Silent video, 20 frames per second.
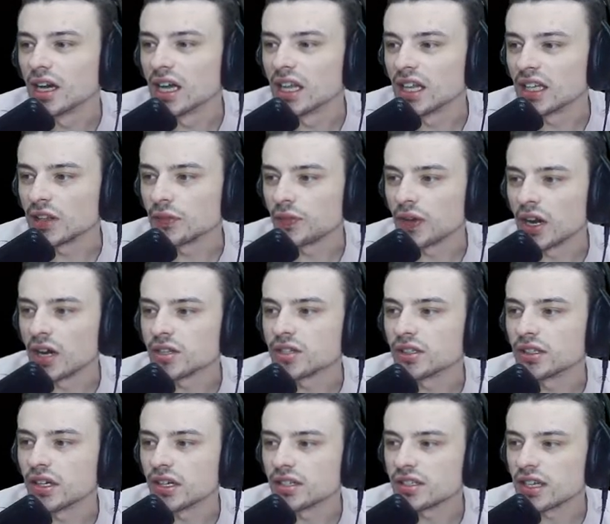light the fires and
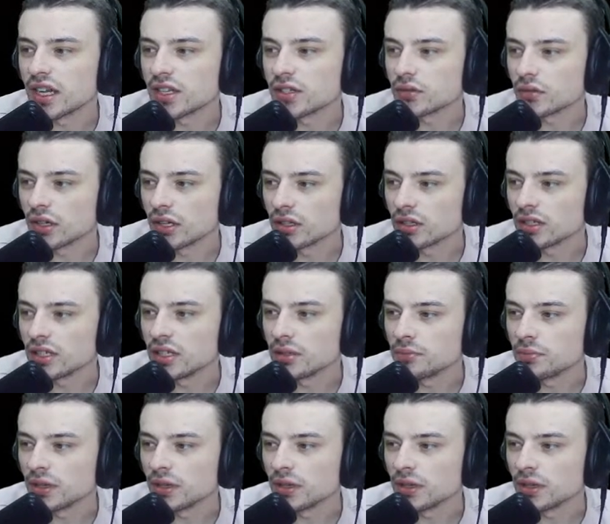let us dance around deep